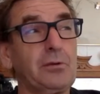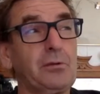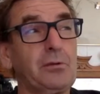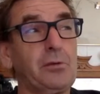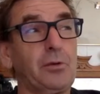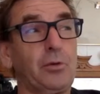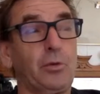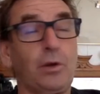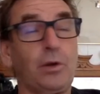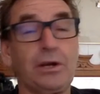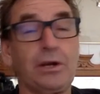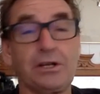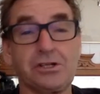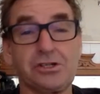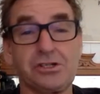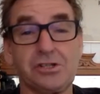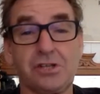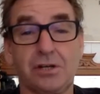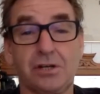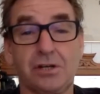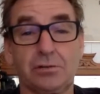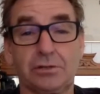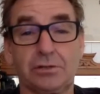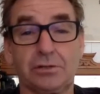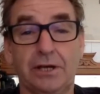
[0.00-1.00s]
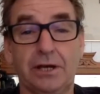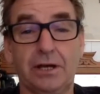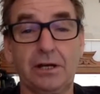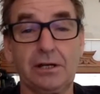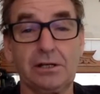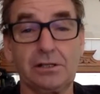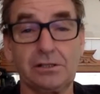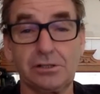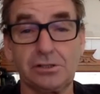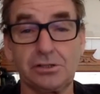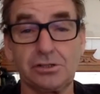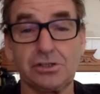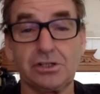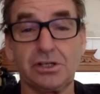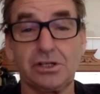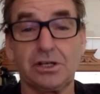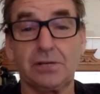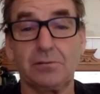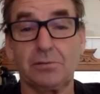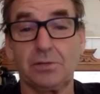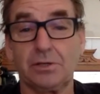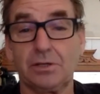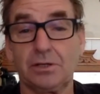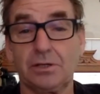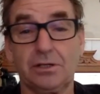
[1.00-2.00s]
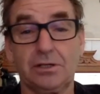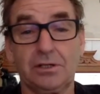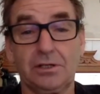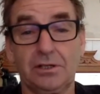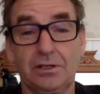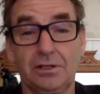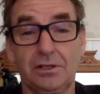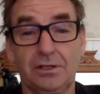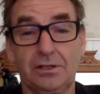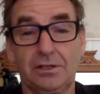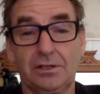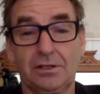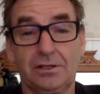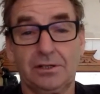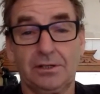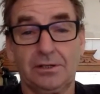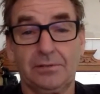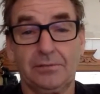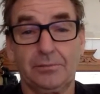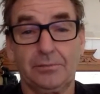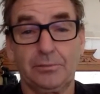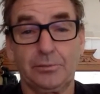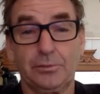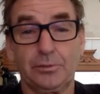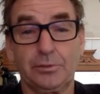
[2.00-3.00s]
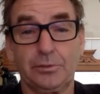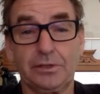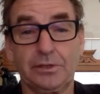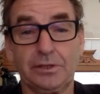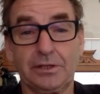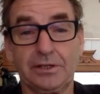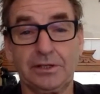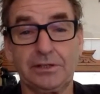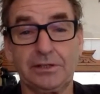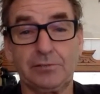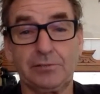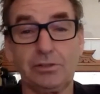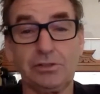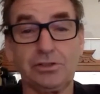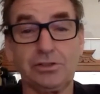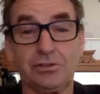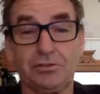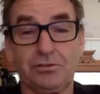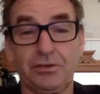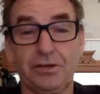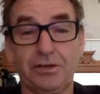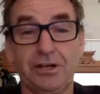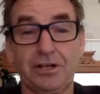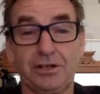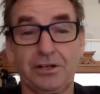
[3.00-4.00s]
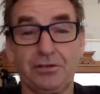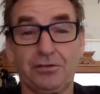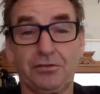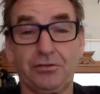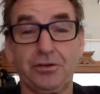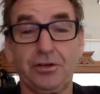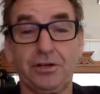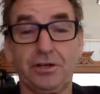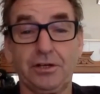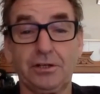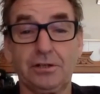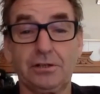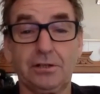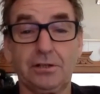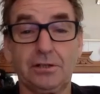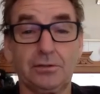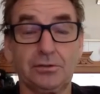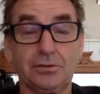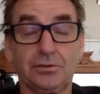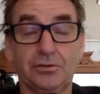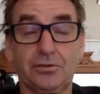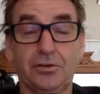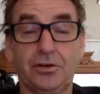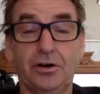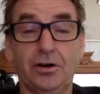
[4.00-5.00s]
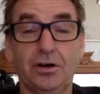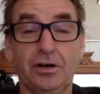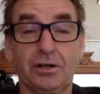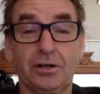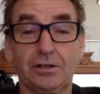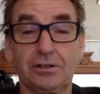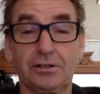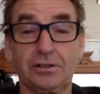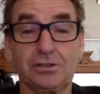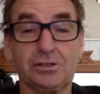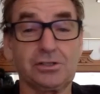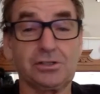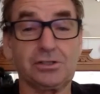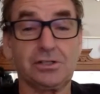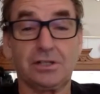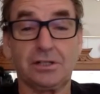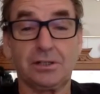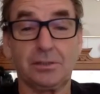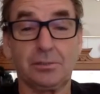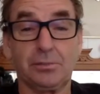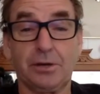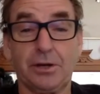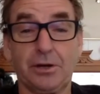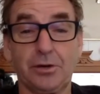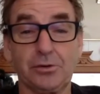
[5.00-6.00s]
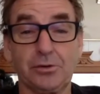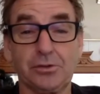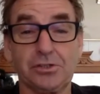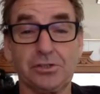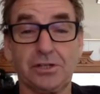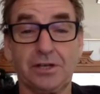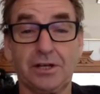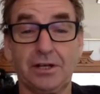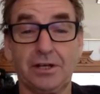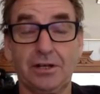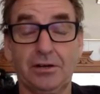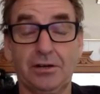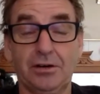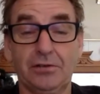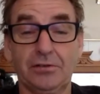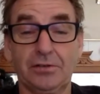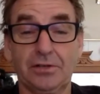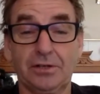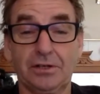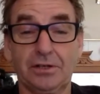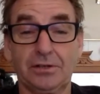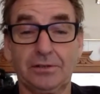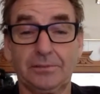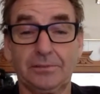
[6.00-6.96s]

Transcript: when it settled down. It just seemed to. Once you found your feet, it was fine. You just had to battle to stay alive, though.